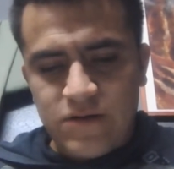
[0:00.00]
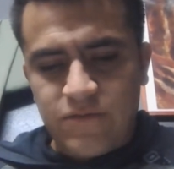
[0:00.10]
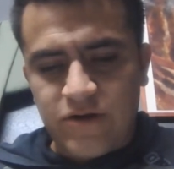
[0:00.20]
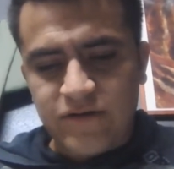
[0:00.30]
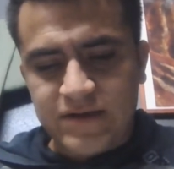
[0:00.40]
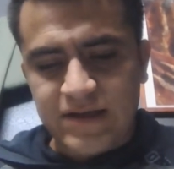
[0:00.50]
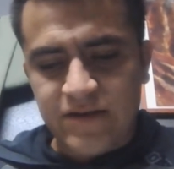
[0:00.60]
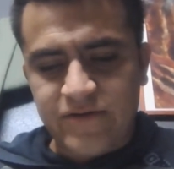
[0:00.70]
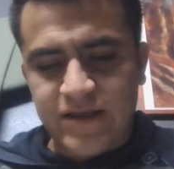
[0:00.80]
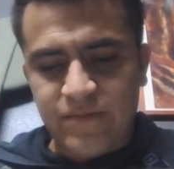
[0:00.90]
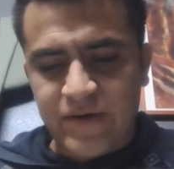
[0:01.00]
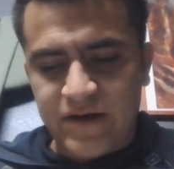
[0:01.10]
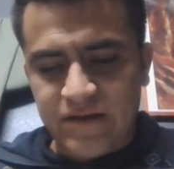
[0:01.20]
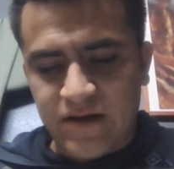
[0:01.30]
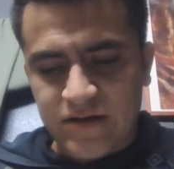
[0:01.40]
Water accelerated by
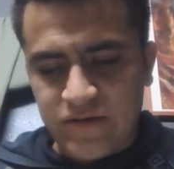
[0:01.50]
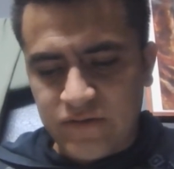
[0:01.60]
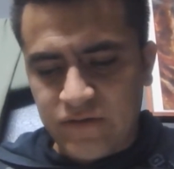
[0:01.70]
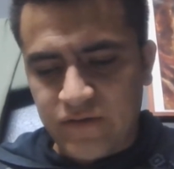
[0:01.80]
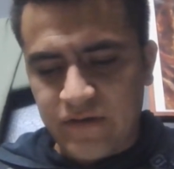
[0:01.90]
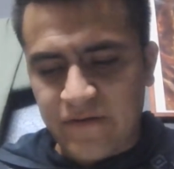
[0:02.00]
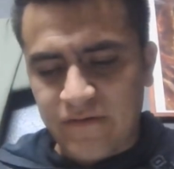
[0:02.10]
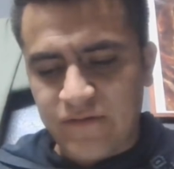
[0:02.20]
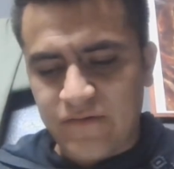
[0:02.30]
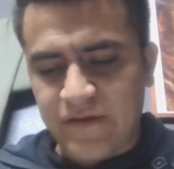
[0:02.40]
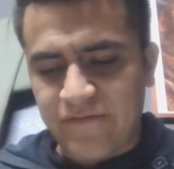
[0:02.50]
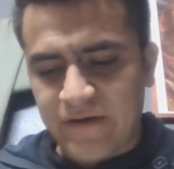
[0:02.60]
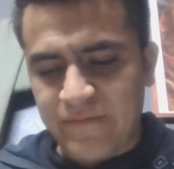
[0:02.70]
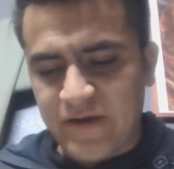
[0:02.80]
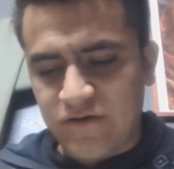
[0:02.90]
a nozzle to
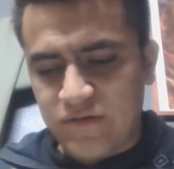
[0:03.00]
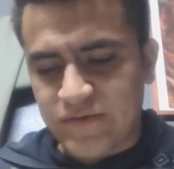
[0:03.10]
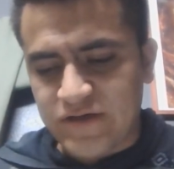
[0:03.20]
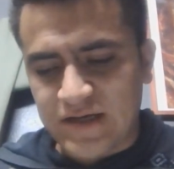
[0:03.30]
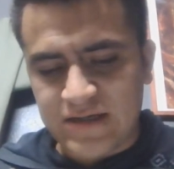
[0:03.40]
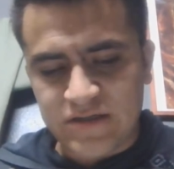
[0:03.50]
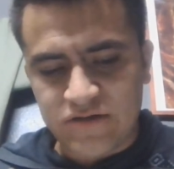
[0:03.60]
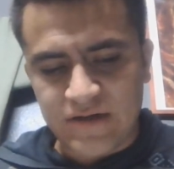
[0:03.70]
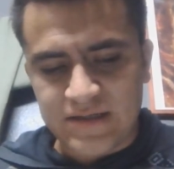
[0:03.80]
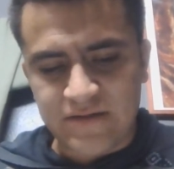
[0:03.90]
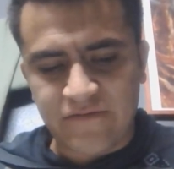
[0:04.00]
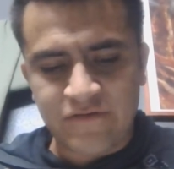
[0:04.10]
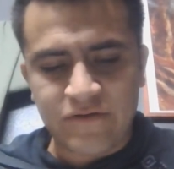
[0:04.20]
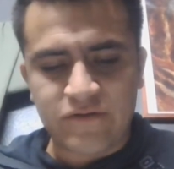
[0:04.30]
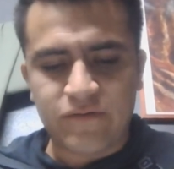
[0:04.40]
35 meters per second strikes the
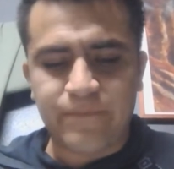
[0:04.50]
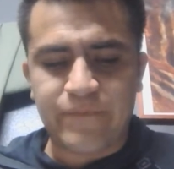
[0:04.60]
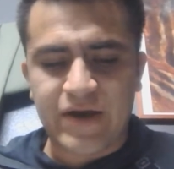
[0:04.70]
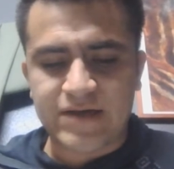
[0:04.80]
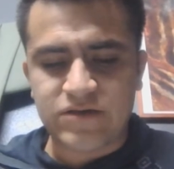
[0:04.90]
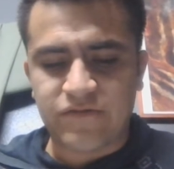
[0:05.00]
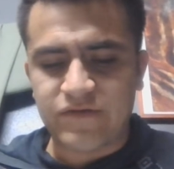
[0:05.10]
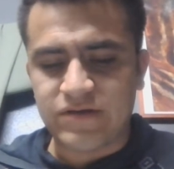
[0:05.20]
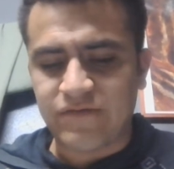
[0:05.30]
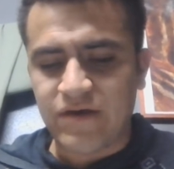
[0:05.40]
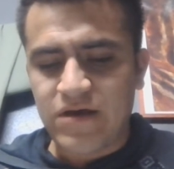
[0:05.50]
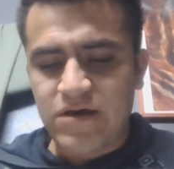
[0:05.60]
vertical back surface of